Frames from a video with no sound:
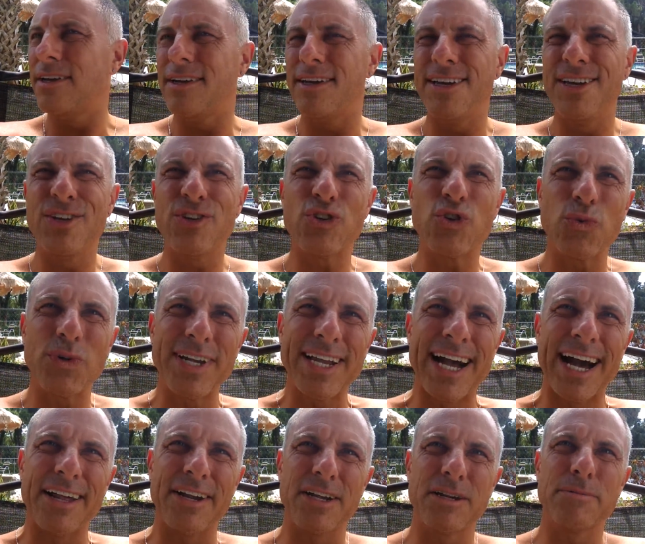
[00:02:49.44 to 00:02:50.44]

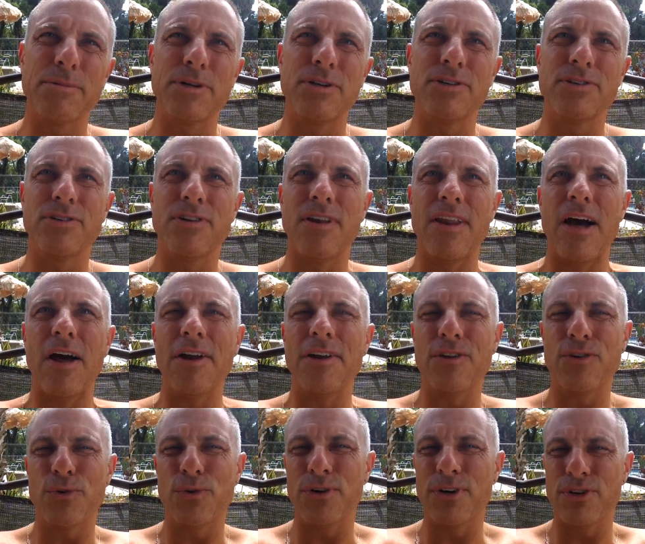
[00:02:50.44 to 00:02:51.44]
histrionic personality
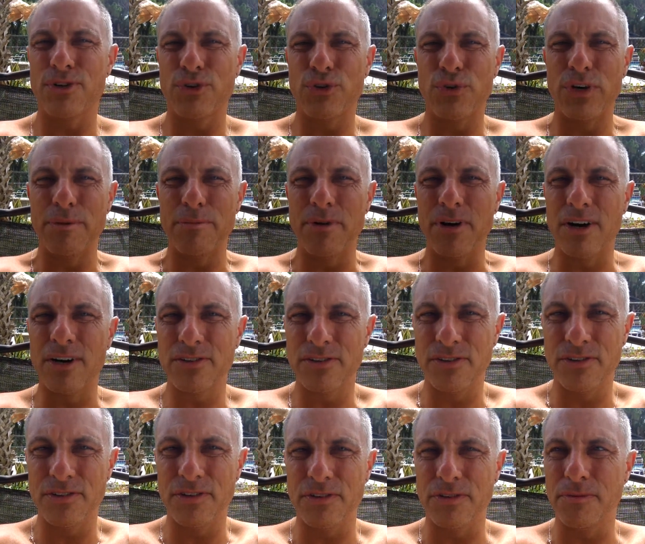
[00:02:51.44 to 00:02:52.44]
disorder, extreme
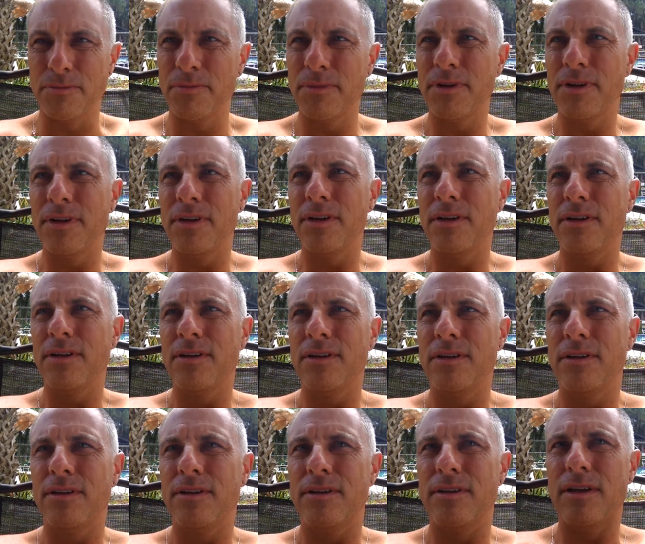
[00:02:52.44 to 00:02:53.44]
narcissism.
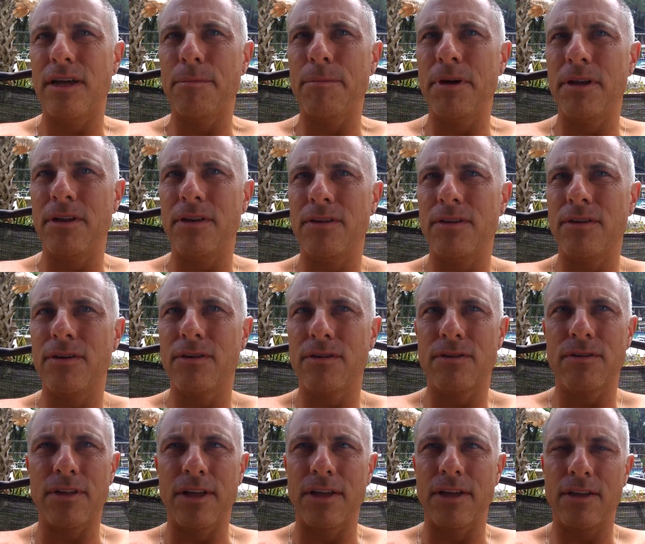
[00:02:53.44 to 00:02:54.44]
I mean, they're
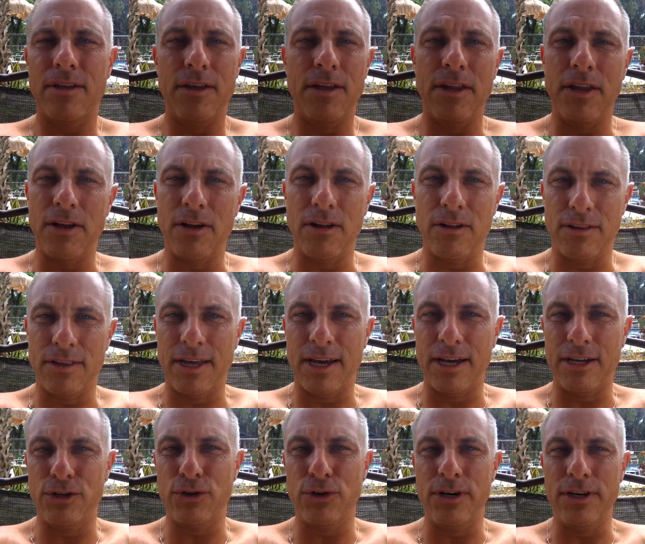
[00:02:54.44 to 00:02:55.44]
like hitting all
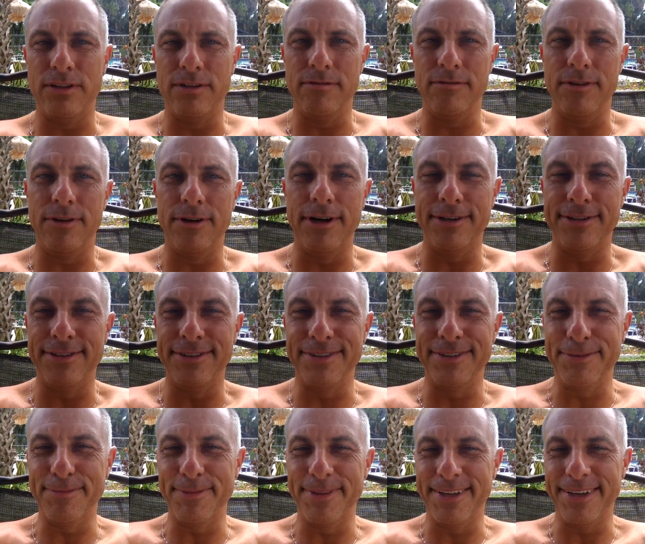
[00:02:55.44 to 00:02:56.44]
9 traits of the
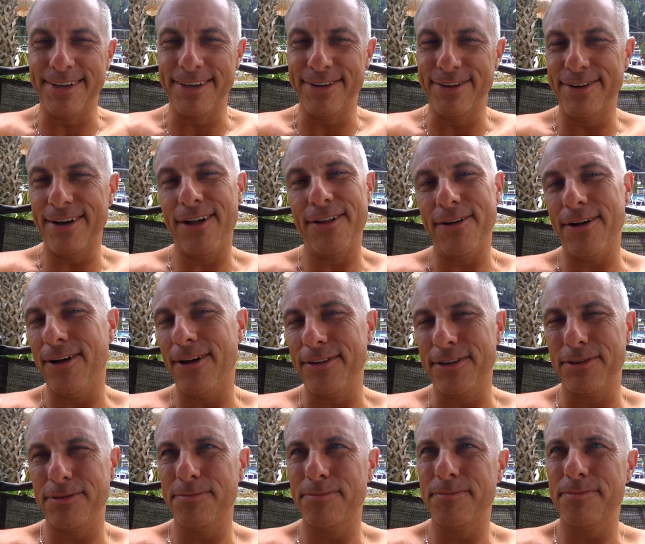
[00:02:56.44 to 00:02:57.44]
narcissism thing. All
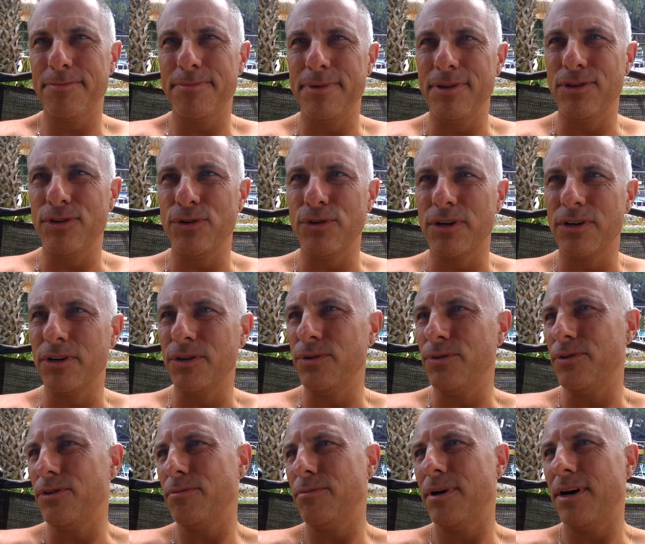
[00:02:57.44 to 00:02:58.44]
these drug
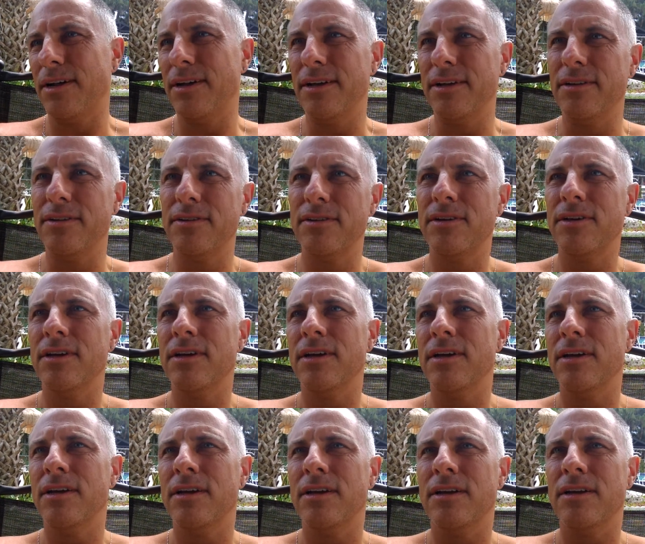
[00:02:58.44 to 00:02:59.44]
users, potheads.
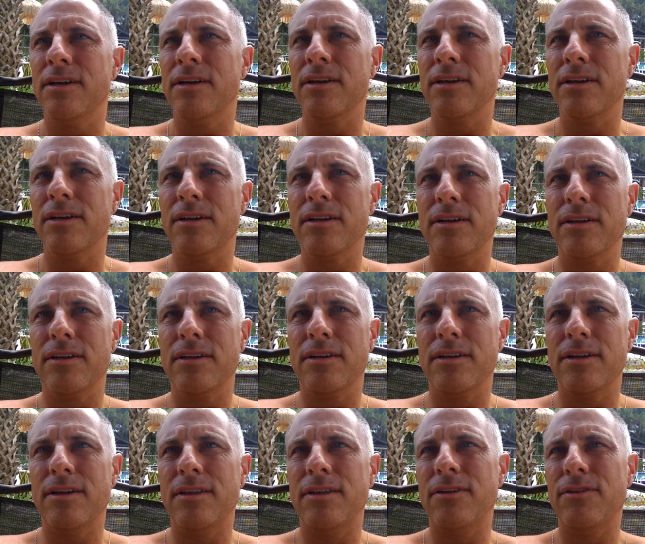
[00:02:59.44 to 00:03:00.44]

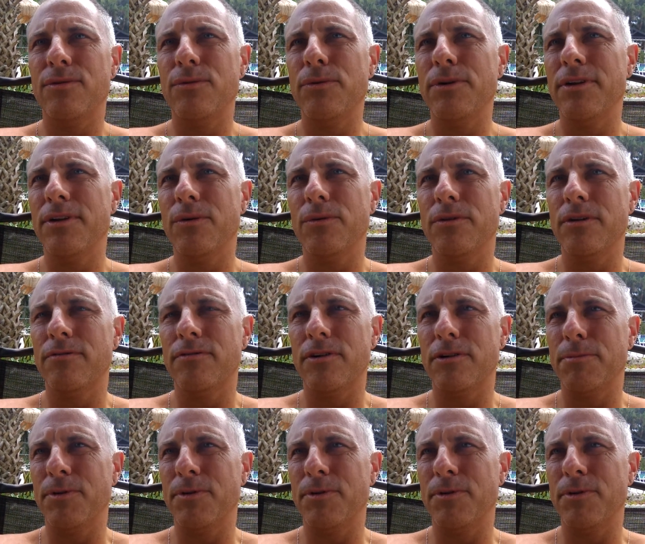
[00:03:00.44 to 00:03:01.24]
And there's really no difference